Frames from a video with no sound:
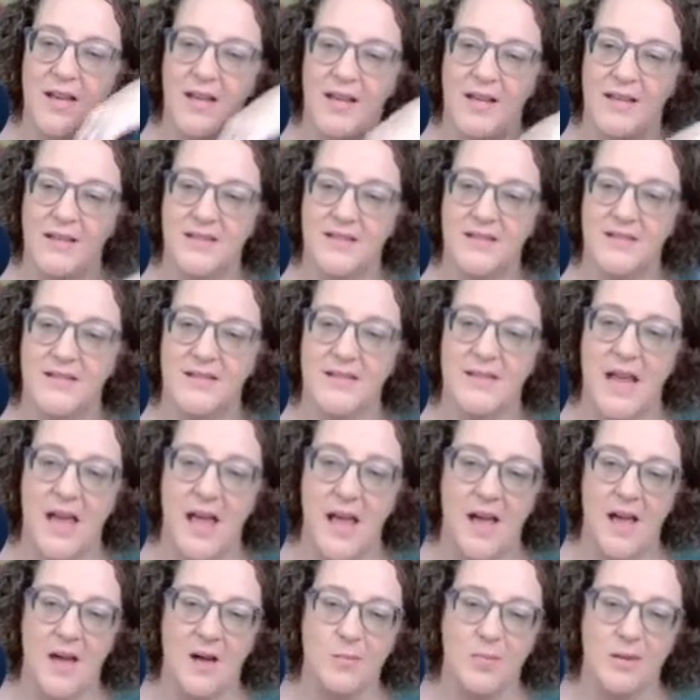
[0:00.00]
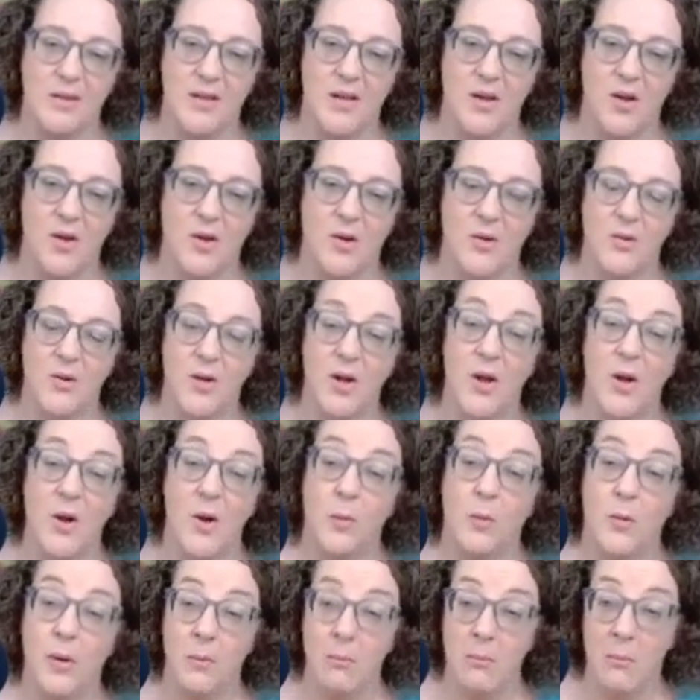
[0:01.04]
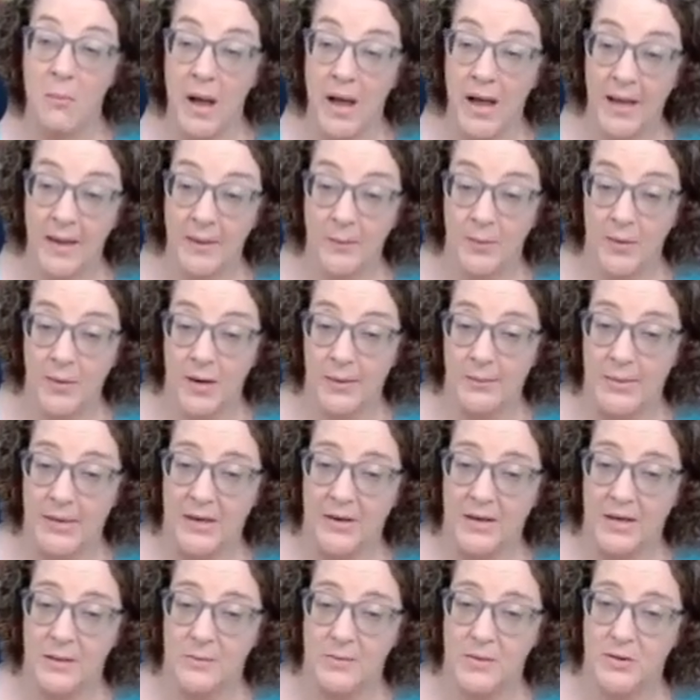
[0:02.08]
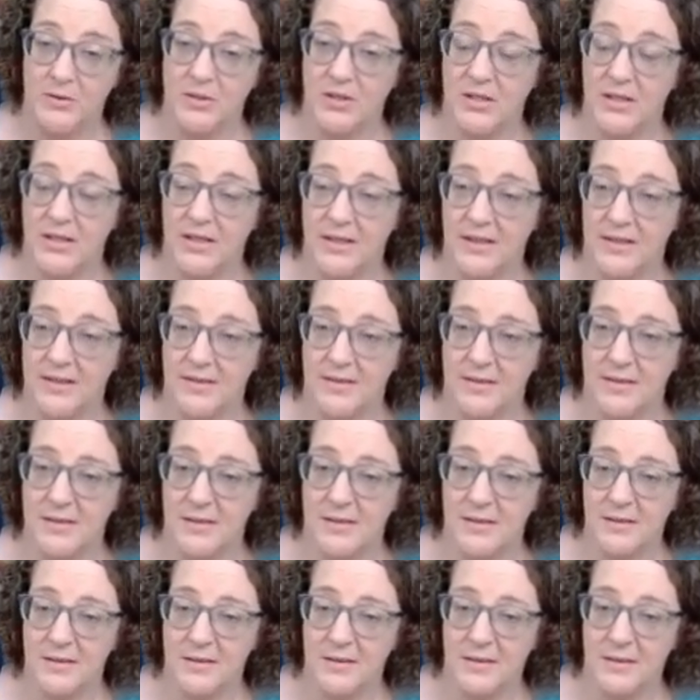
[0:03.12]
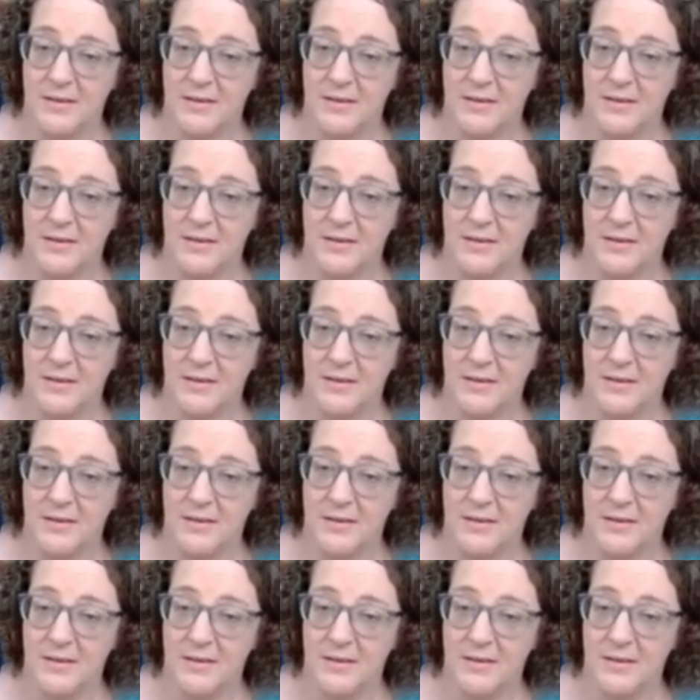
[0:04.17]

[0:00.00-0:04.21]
hits down below where my primary emotion is.